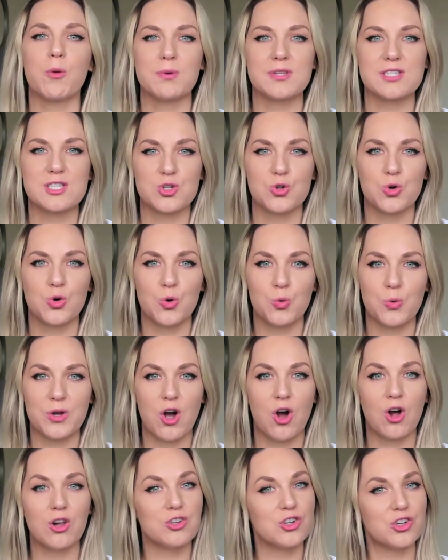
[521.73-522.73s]
up in school, we
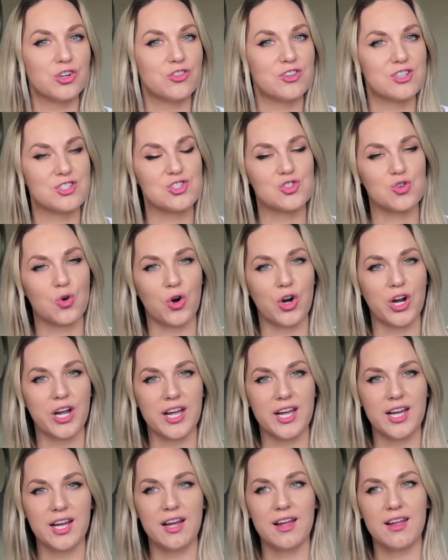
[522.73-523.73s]
all learned this
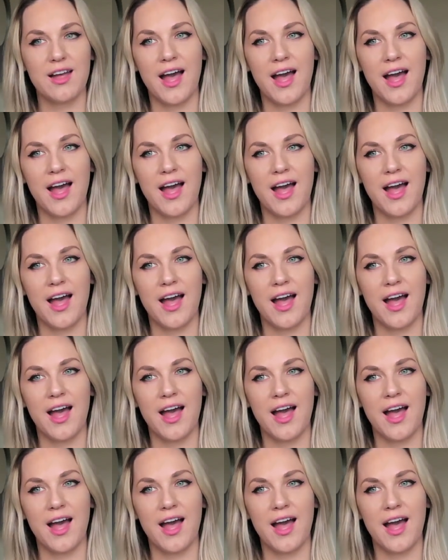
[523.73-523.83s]
story,